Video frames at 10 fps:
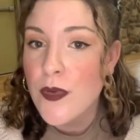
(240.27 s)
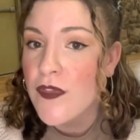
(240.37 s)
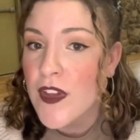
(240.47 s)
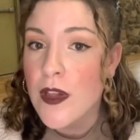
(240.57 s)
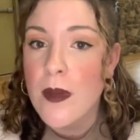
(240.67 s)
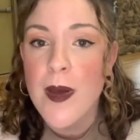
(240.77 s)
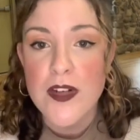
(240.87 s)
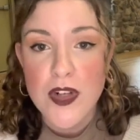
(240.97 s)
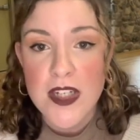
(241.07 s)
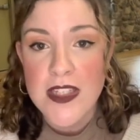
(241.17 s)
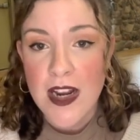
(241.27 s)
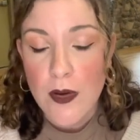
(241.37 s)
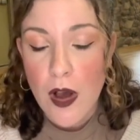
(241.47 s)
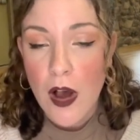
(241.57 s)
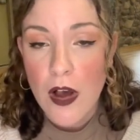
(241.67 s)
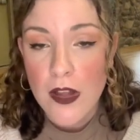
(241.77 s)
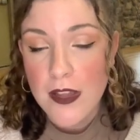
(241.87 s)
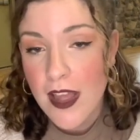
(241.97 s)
feel about drugs and alcohol,